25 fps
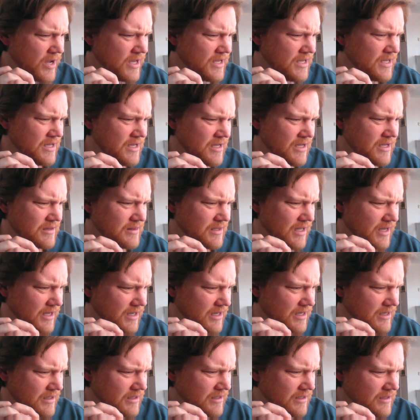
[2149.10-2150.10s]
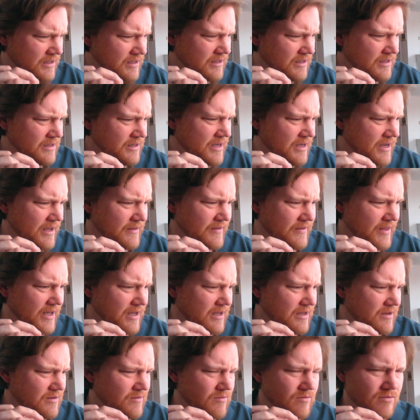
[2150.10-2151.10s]
UAE and
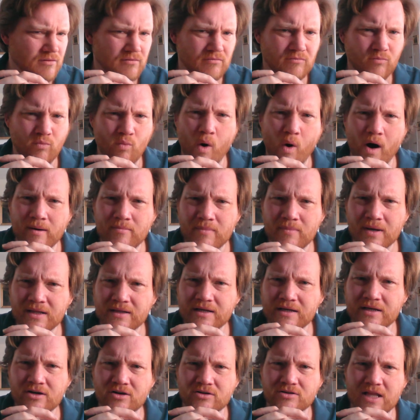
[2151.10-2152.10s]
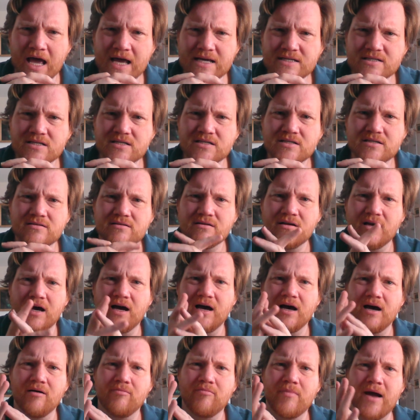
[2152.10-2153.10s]
1 million or less
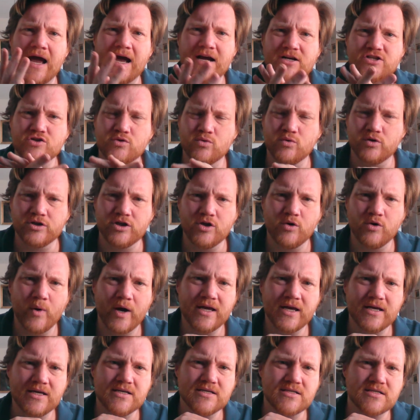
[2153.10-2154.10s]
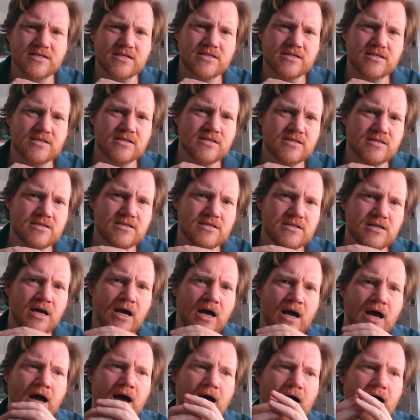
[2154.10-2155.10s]
actual UAE citizens.
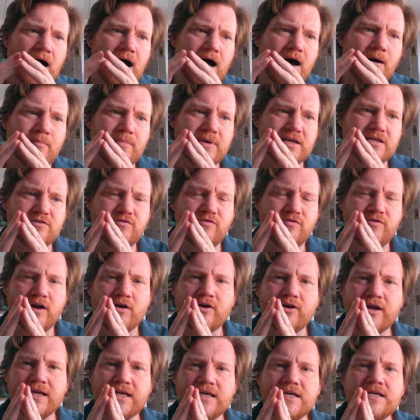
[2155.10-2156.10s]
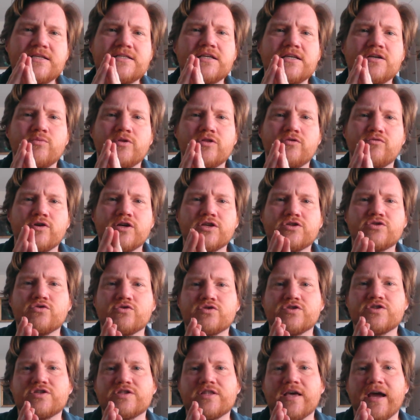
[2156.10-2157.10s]
It's very easy with the
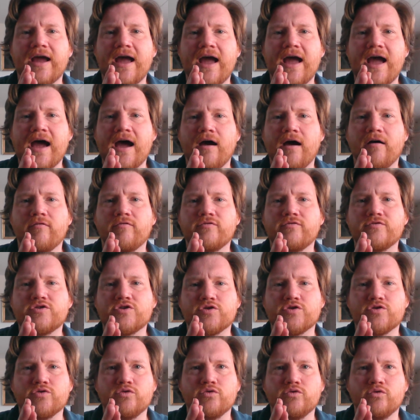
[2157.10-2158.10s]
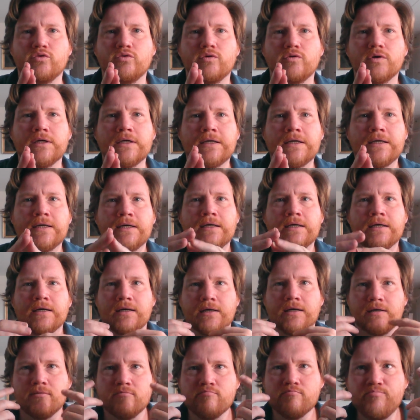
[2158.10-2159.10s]
resources they have to
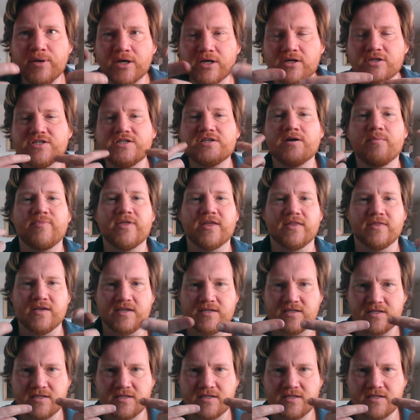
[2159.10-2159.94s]
build something